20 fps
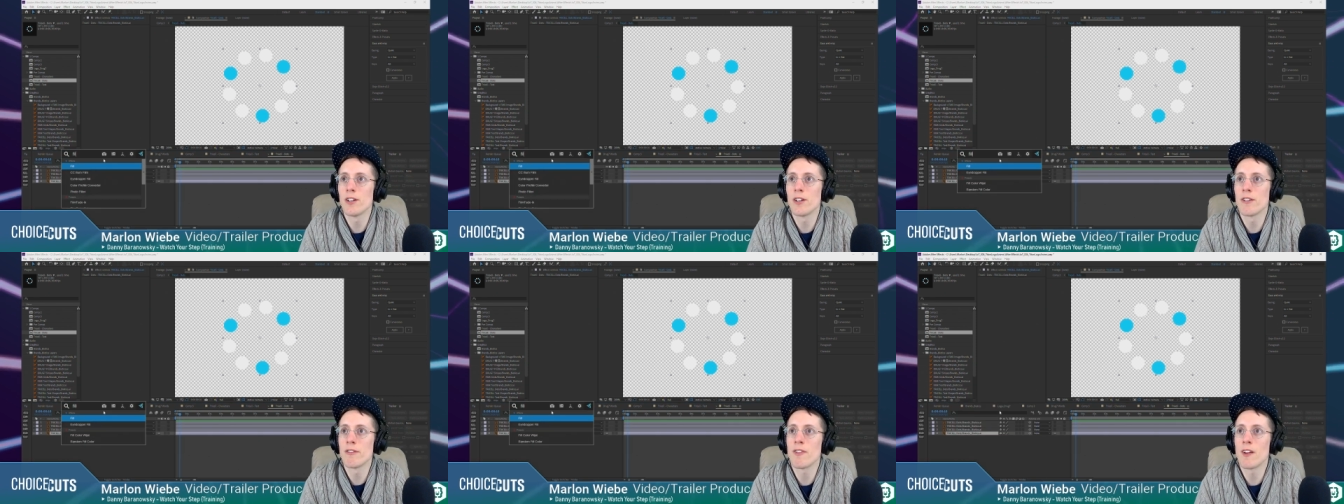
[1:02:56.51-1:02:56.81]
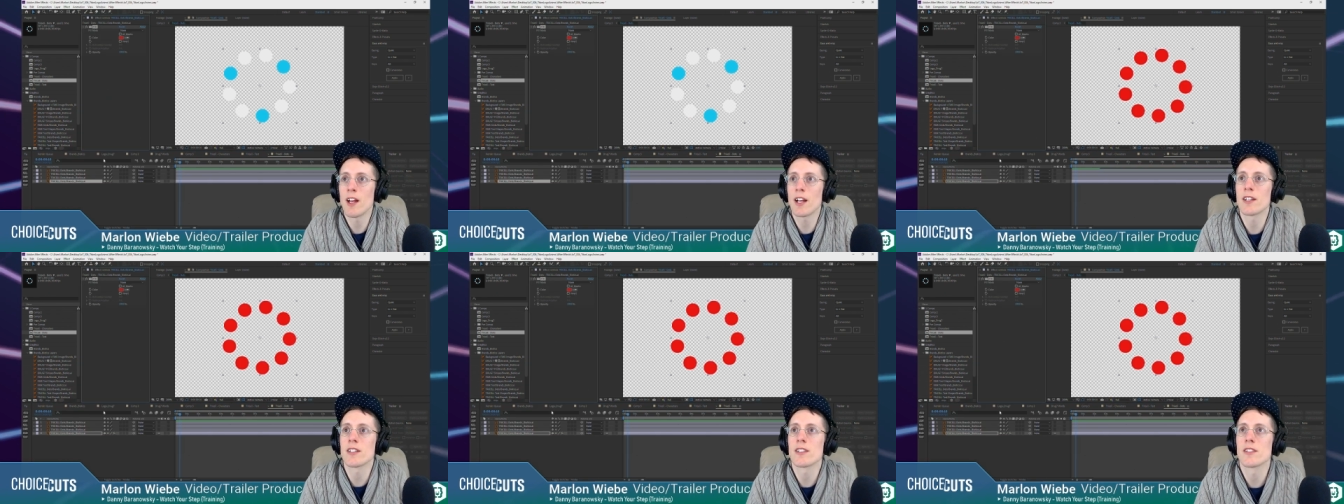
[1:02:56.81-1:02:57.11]

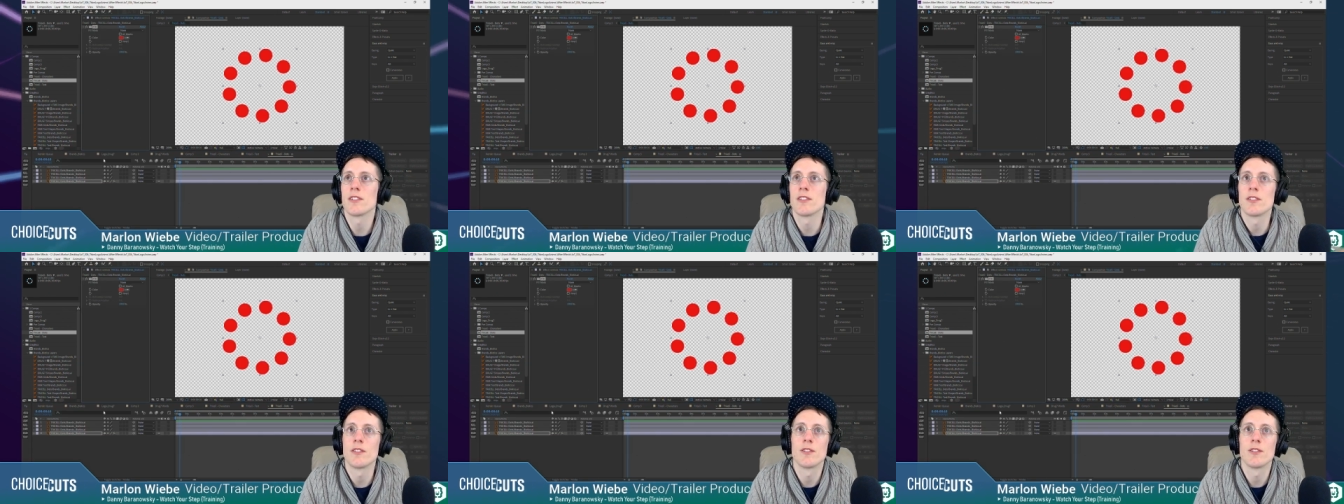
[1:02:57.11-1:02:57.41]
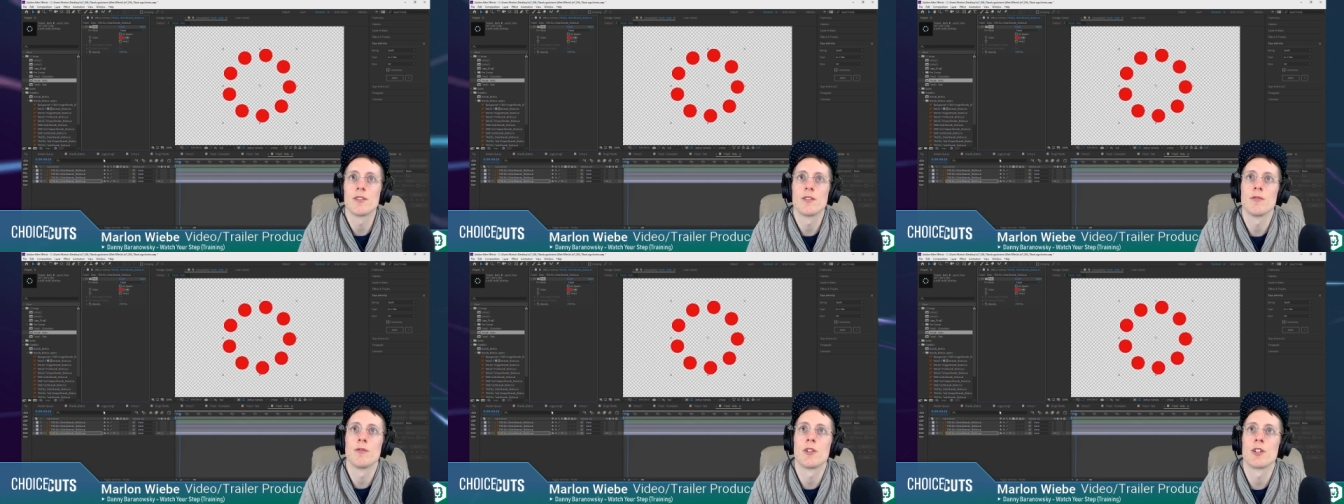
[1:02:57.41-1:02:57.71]
effect,
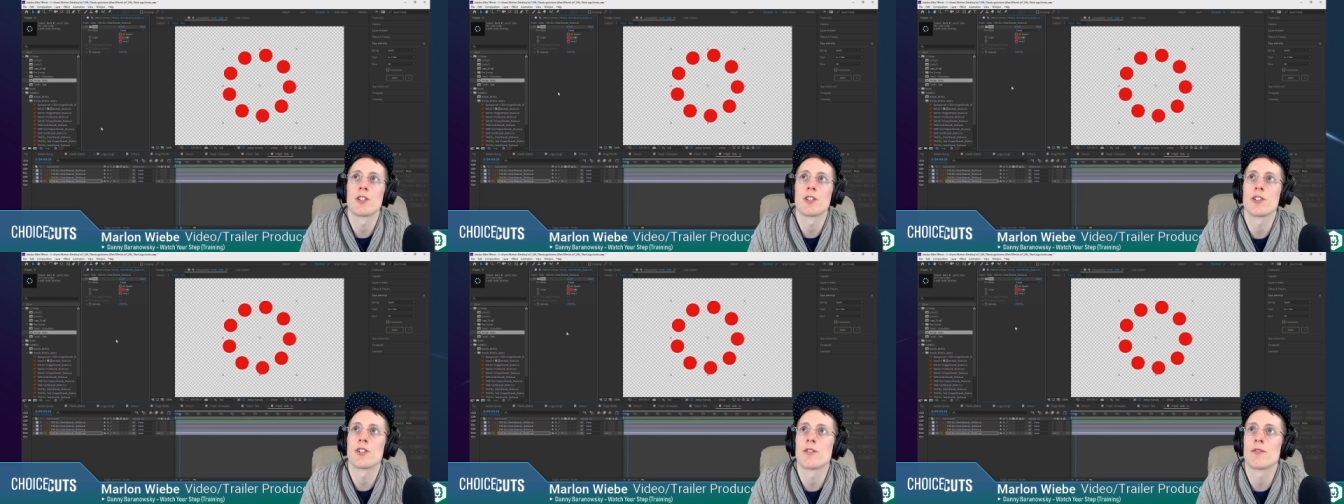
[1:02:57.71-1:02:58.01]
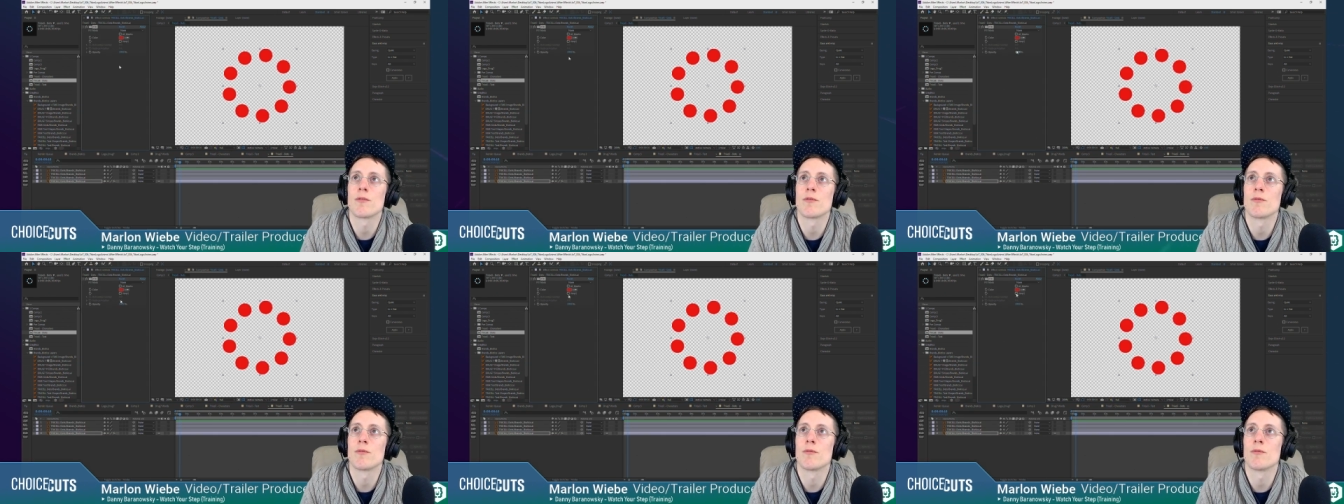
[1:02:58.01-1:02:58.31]
which
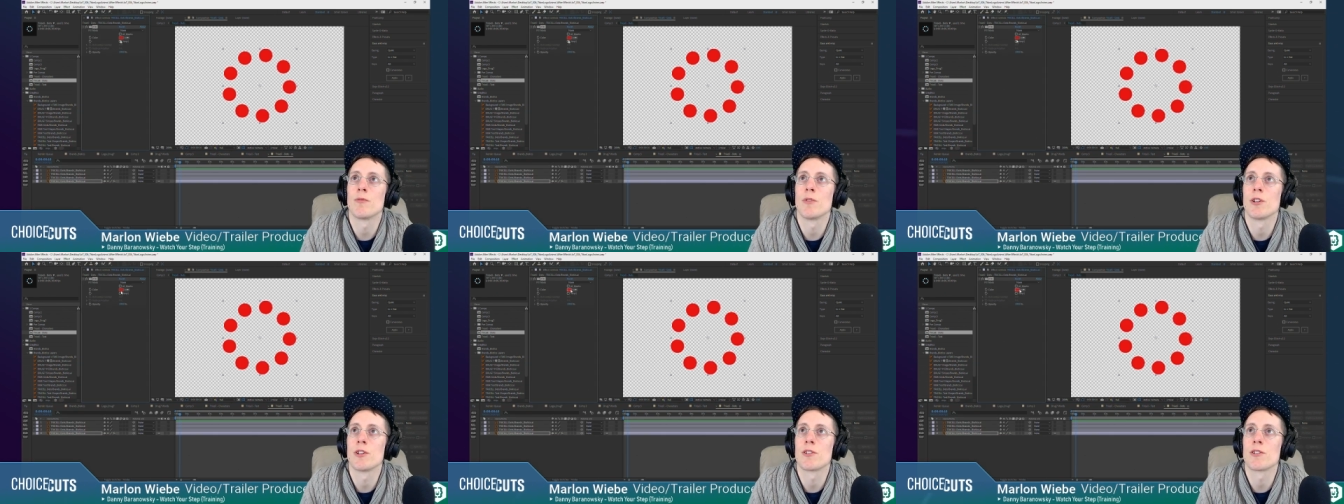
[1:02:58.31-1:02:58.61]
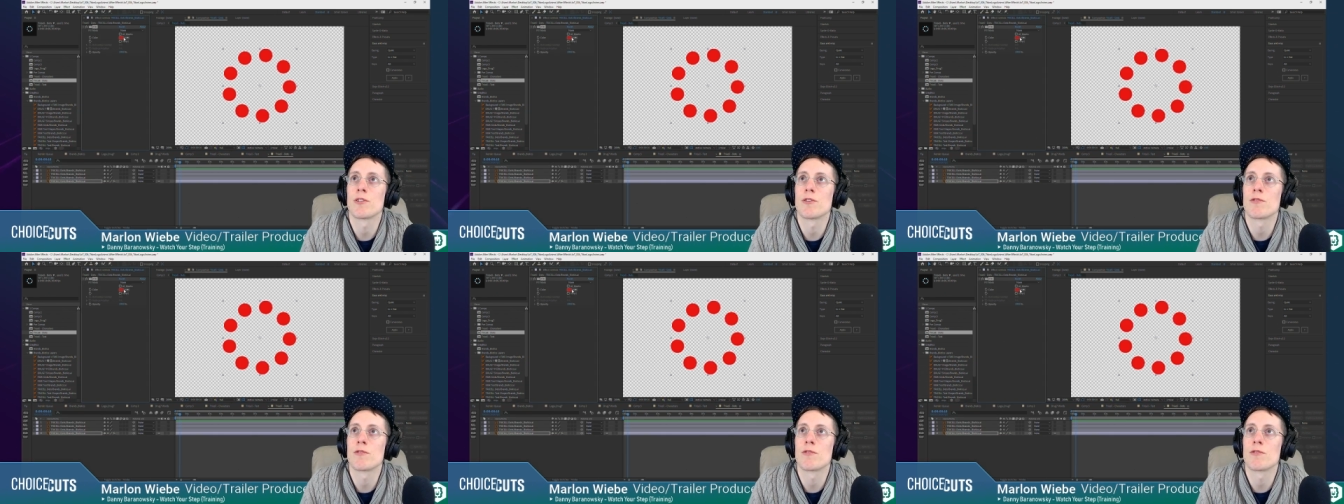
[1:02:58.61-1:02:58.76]
will